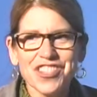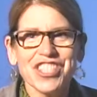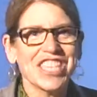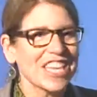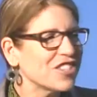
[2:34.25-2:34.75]

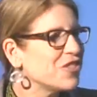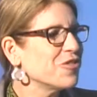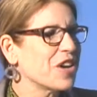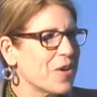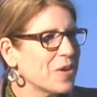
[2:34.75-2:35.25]
just gets you
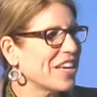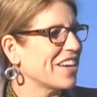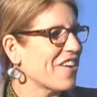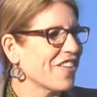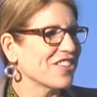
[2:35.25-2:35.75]

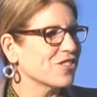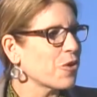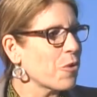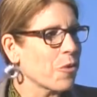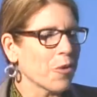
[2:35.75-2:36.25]
going on this
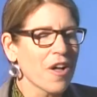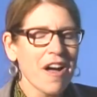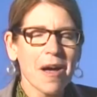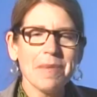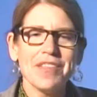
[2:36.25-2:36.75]
whole,
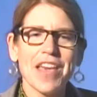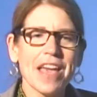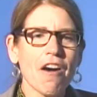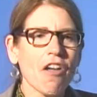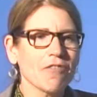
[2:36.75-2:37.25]

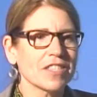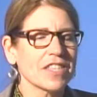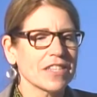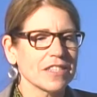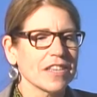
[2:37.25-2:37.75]
they all of a
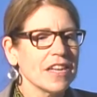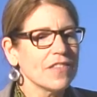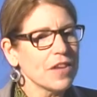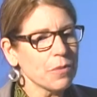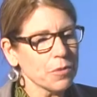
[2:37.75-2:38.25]
sudden,
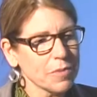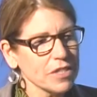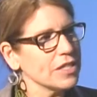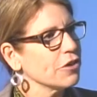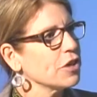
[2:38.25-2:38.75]
they were
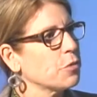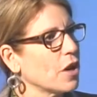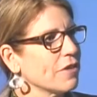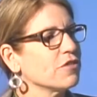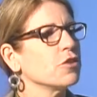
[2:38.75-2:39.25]
military
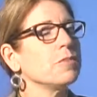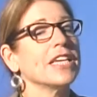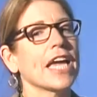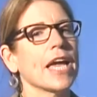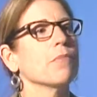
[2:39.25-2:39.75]
wives who
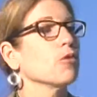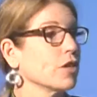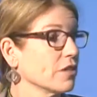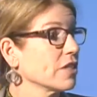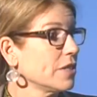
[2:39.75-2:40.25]
became
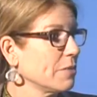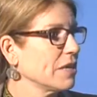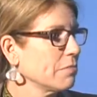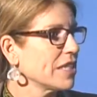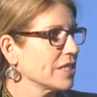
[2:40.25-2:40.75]
royalty,
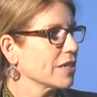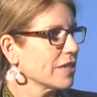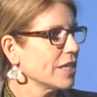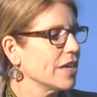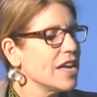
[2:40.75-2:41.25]

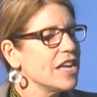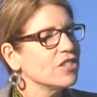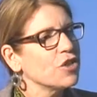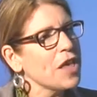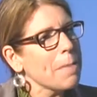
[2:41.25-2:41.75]
basically.
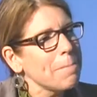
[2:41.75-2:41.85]
So that